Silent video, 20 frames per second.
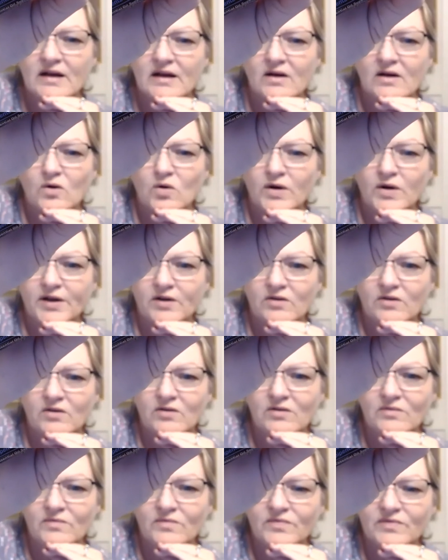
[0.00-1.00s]
oil
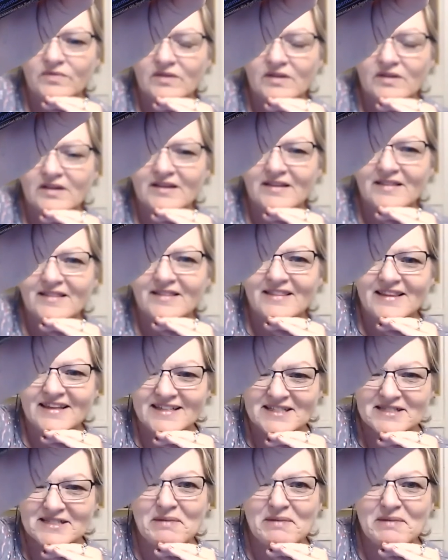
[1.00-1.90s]
this